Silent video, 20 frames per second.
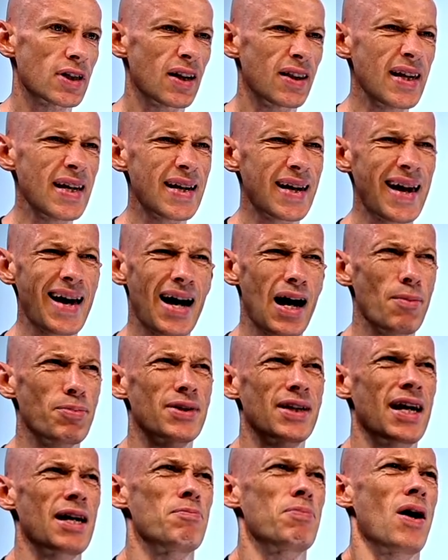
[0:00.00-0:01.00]
And I think GitHub
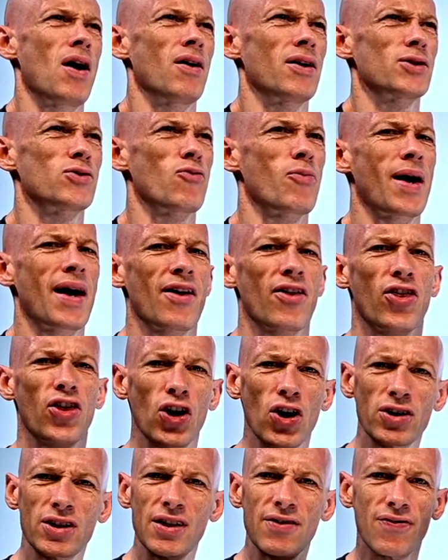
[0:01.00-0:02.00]
today partners with about
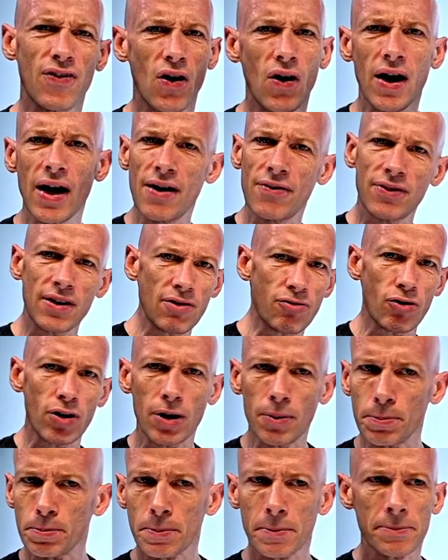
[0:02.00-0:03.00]
35
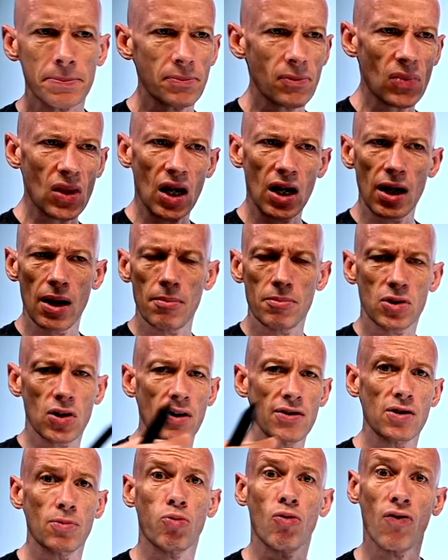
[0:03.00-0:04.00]
different um,
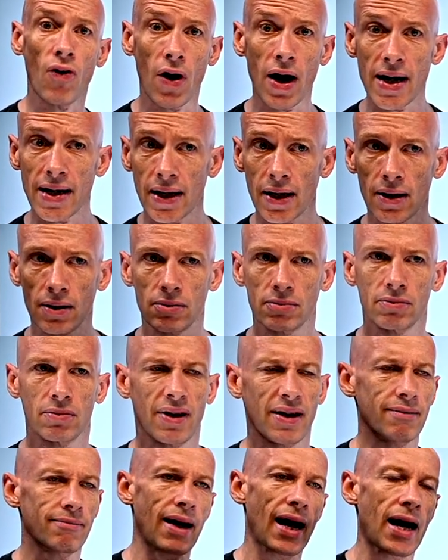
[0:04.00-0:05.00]
types of provider,
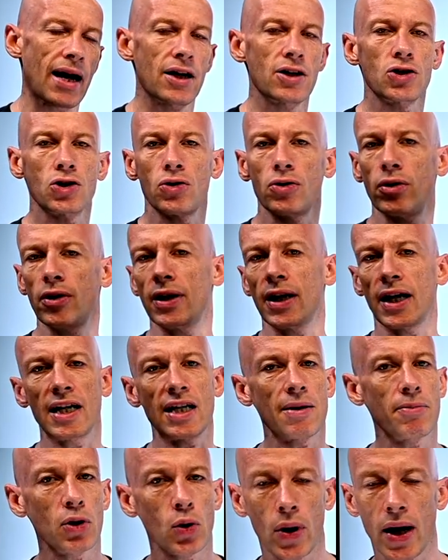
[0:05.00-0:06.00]
like Azure and
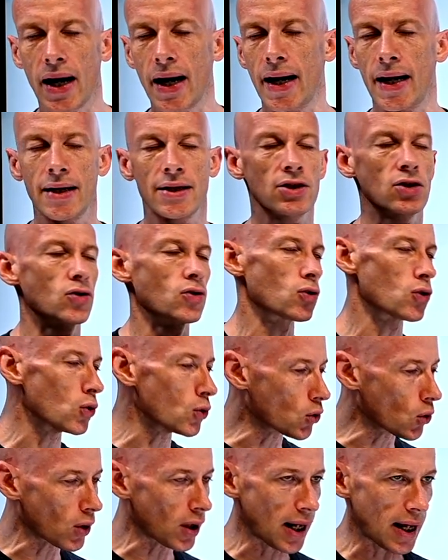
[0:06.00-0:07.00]
AWS and
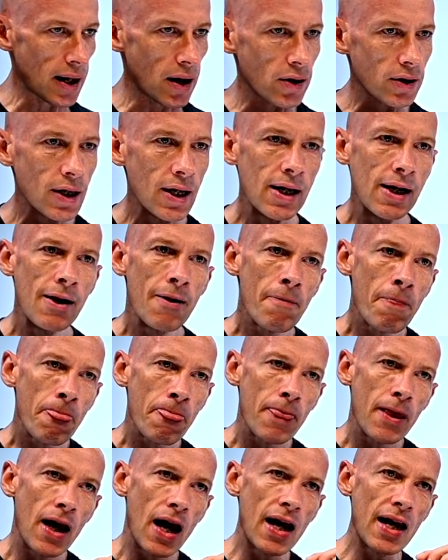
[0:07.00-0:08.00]
Google Cloud.
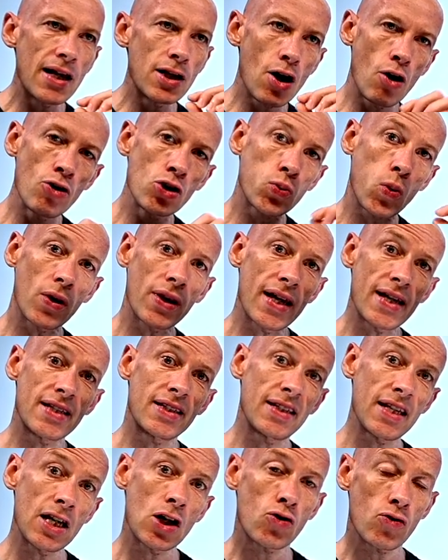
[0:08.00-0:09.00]
It knows what their
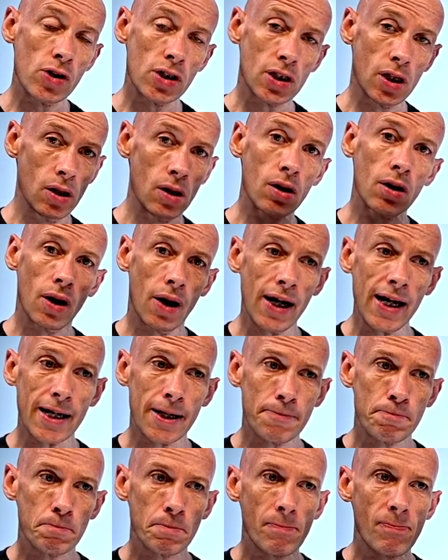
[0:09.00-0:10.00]
secrets look
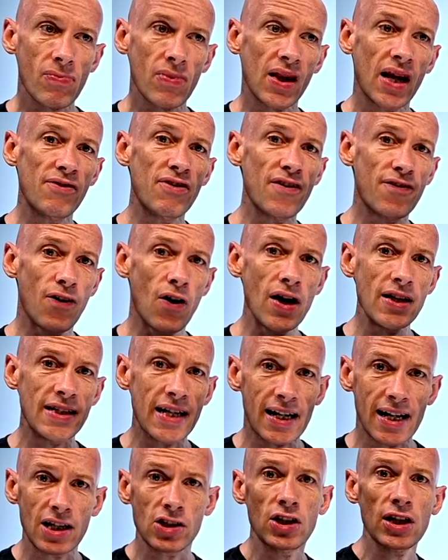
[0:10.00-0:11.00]
like. If it finds
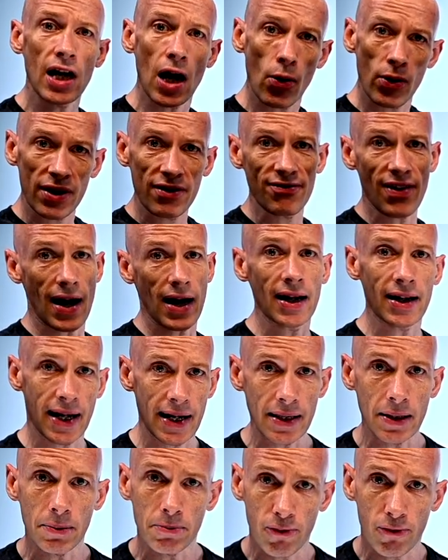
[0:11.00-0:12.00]
it, it can actually go and
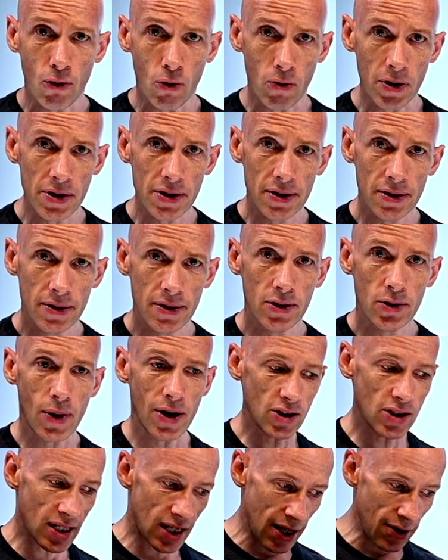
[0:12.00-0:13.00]
invalidate them for us. So
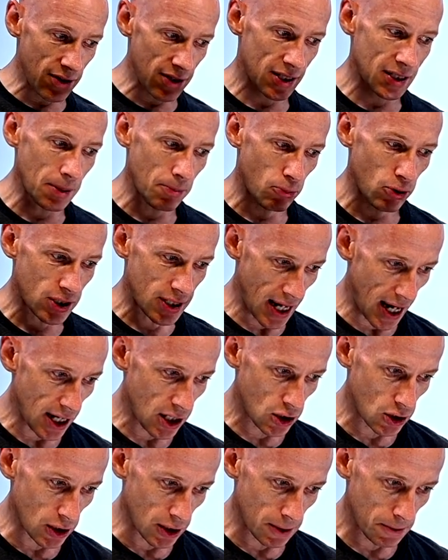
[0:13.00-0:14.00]
actually give us some
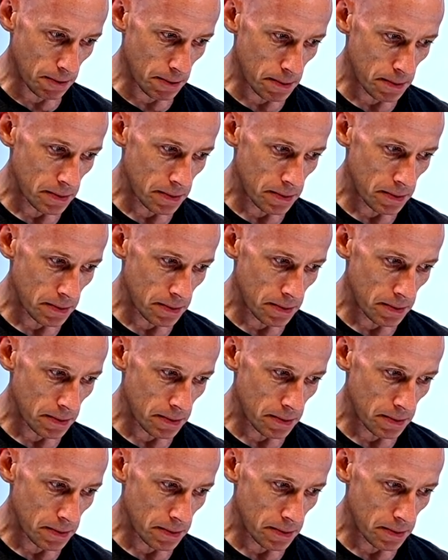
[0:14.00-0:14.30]
protection.